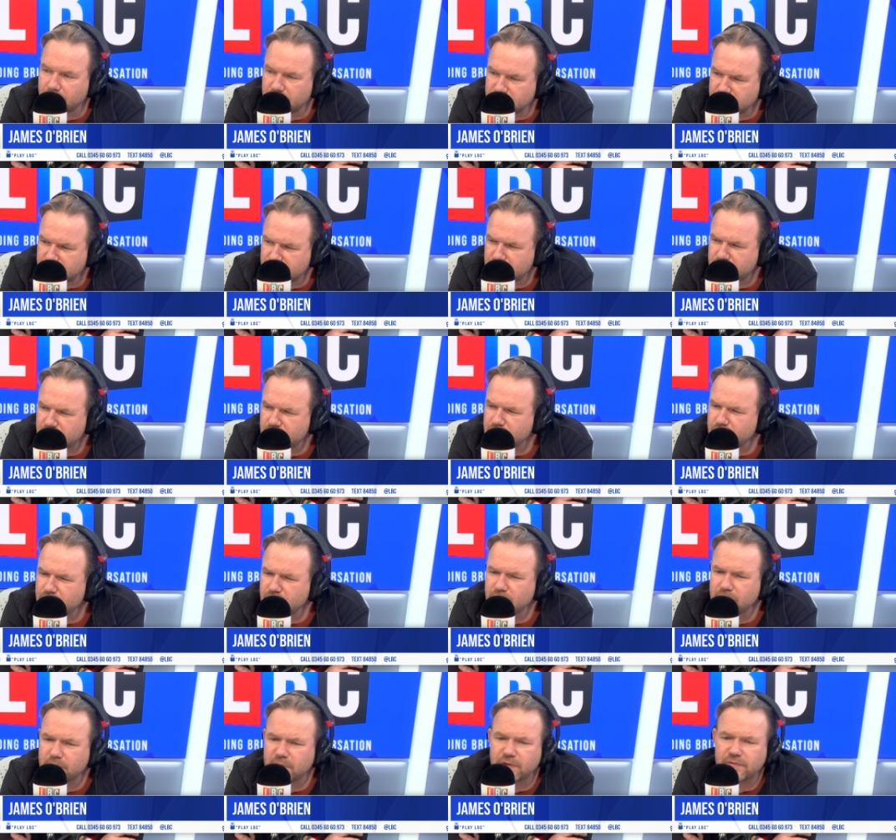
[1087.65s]
But the
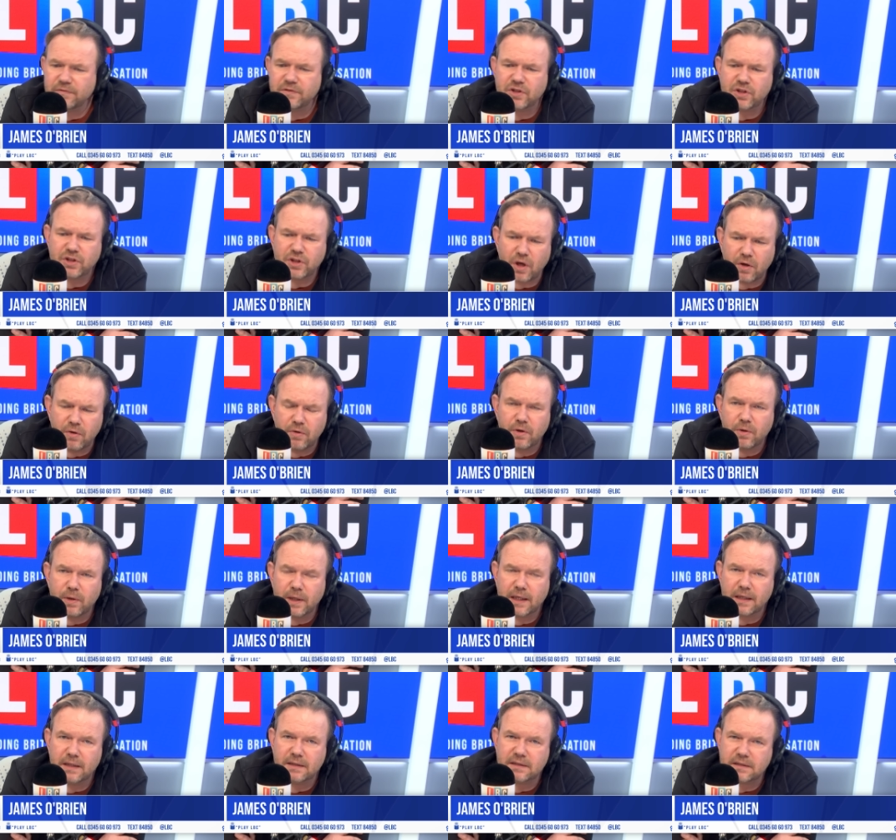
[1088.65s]
school moved so
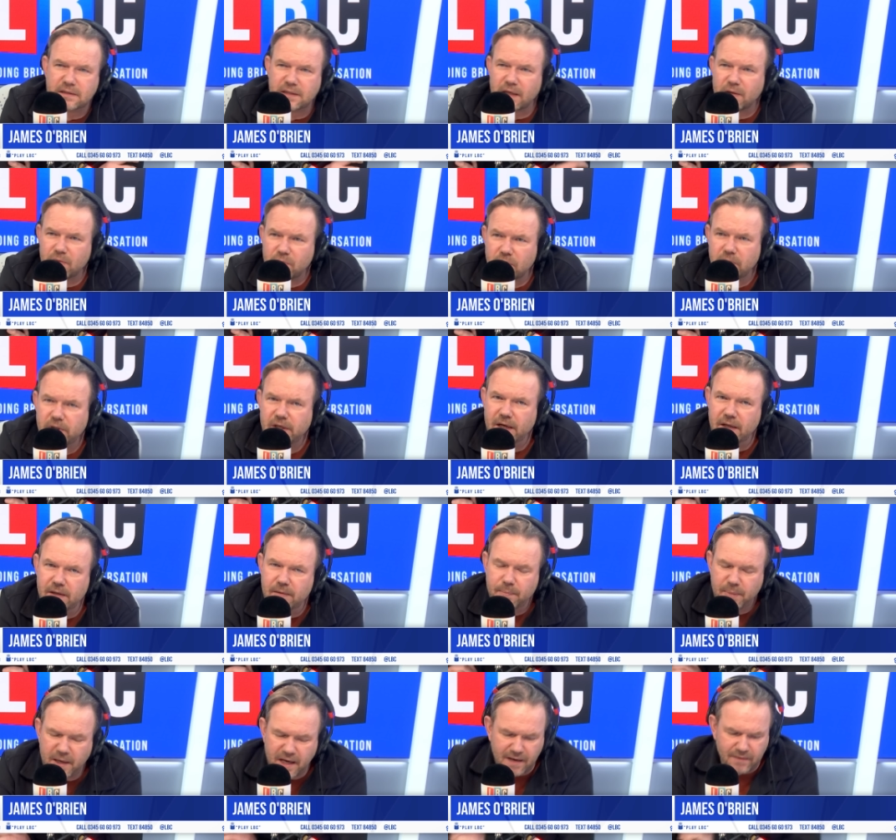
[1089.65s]
quickly to tell all the other
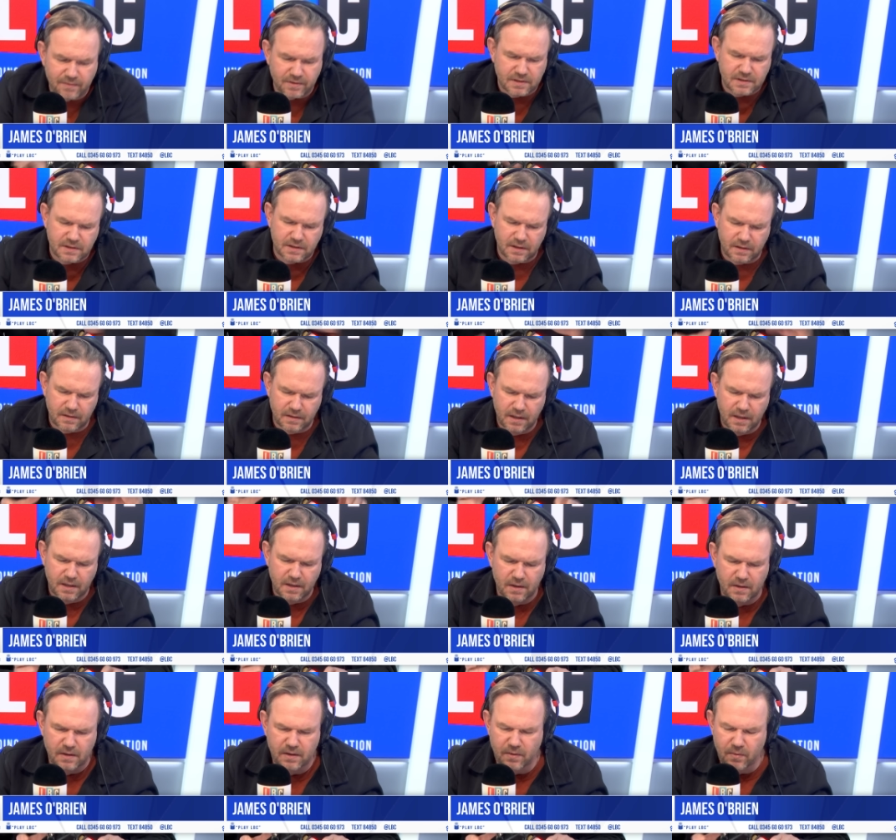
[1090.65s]
parents that,
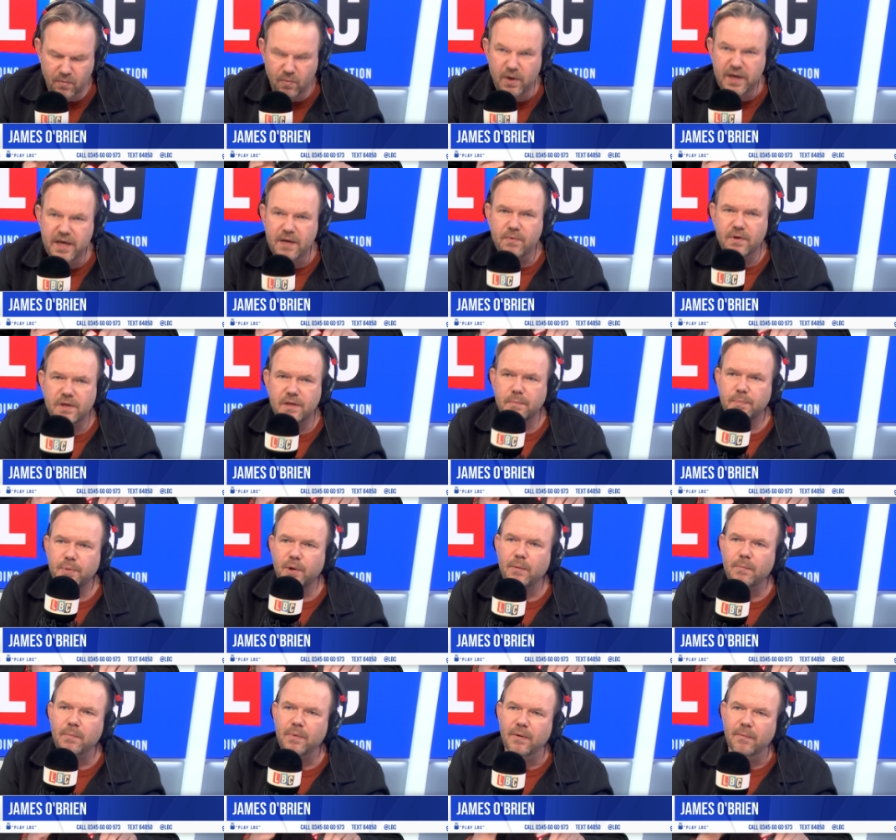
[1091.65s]
that we were the
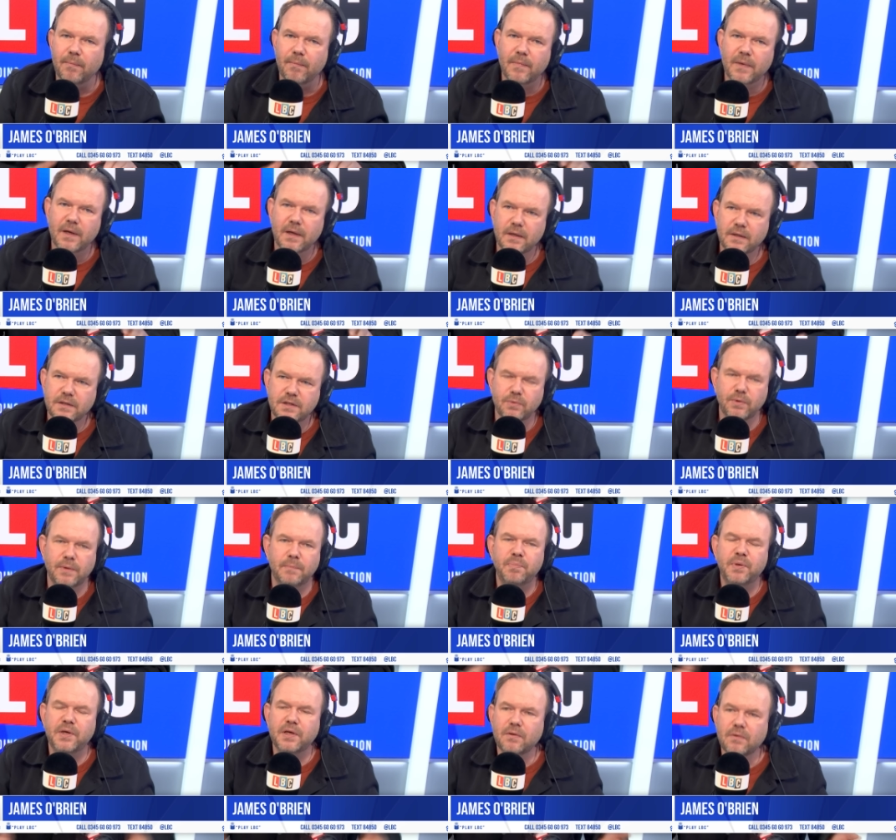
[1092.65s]
problem to
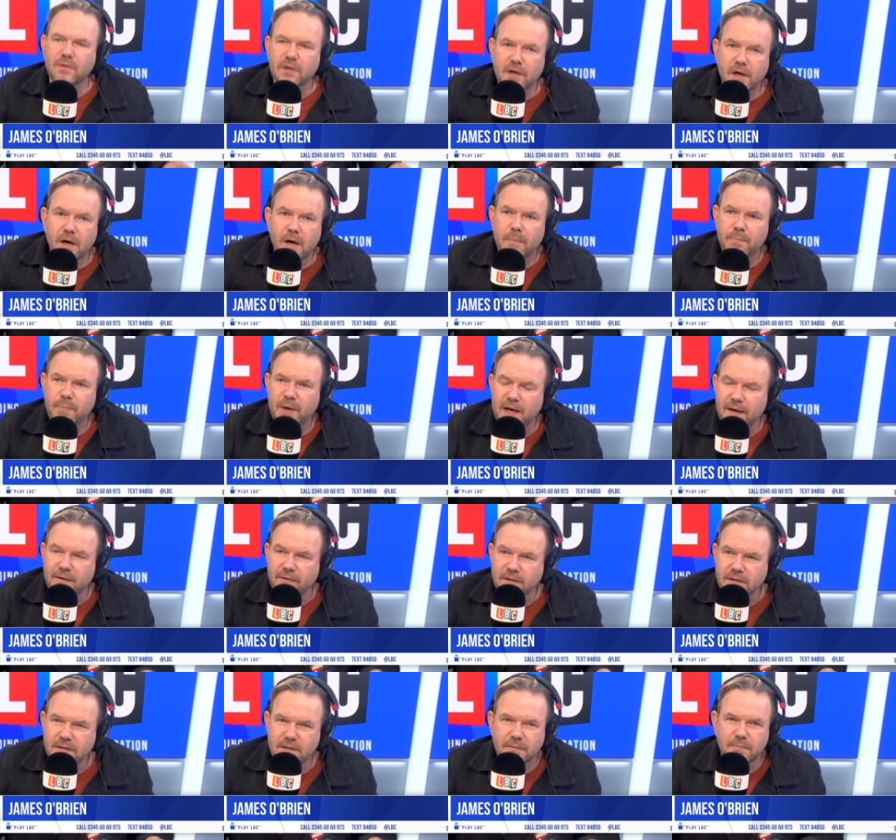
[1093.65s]
impute that our
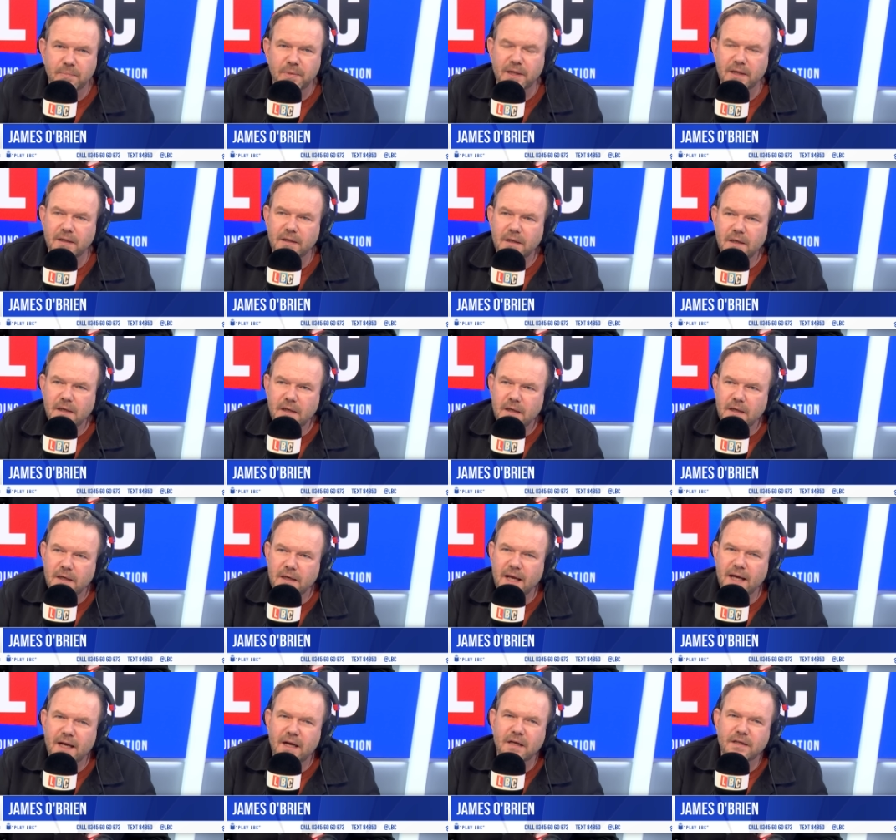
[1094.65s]
parents had been
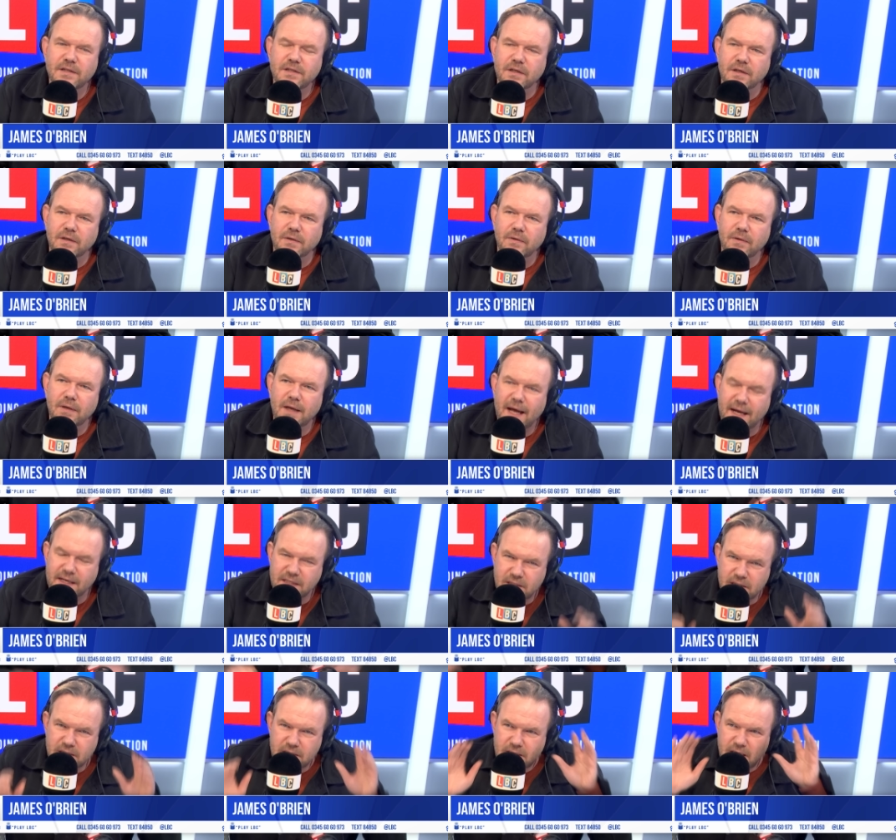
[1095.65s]
negligent or
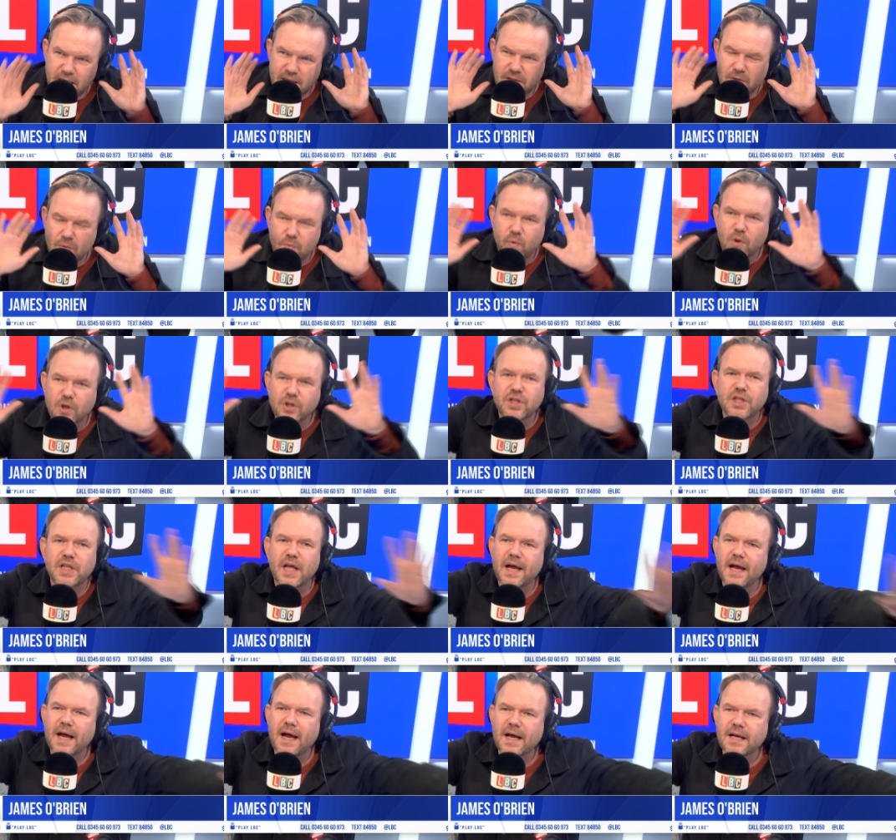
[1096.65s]
lax, to, t- to wash
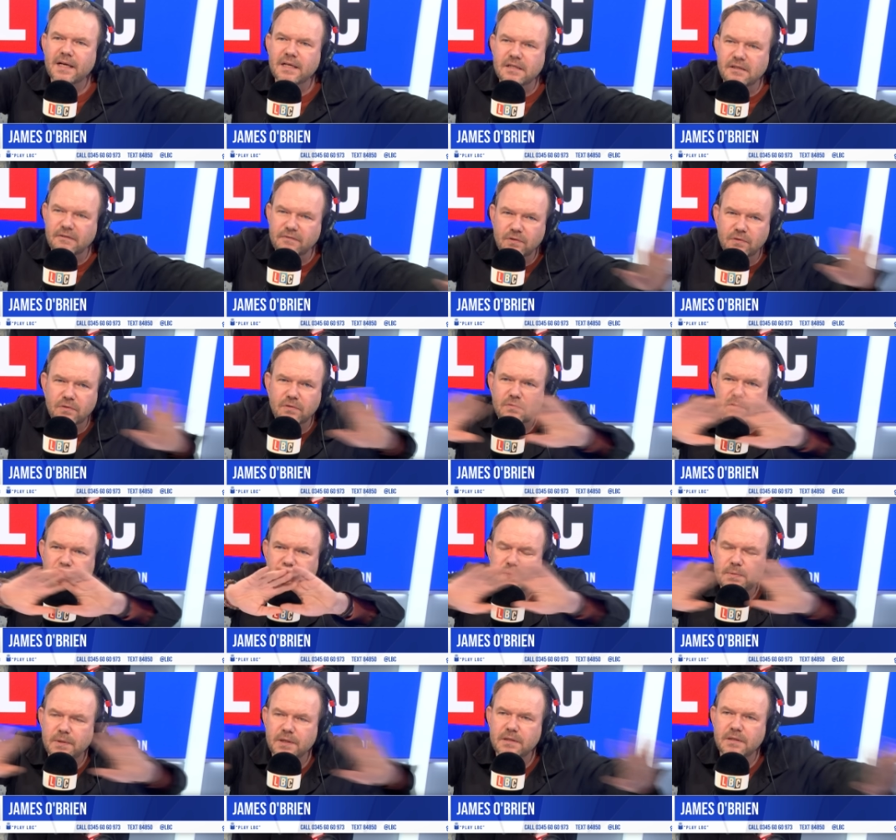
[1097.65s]
their hands of all
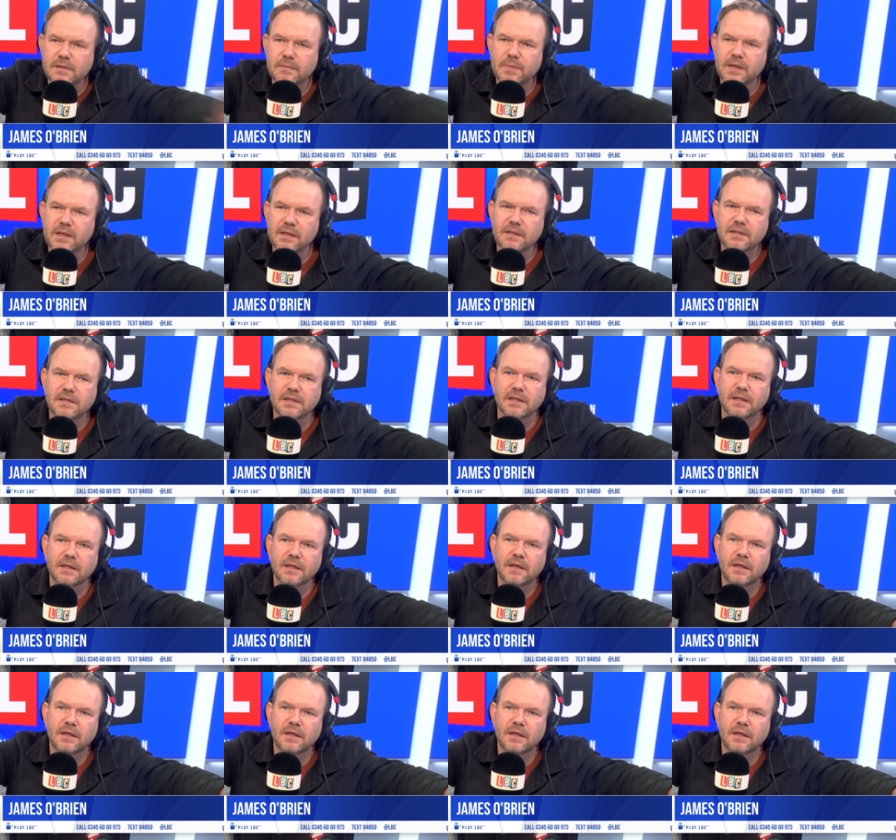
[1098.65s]
responsibility,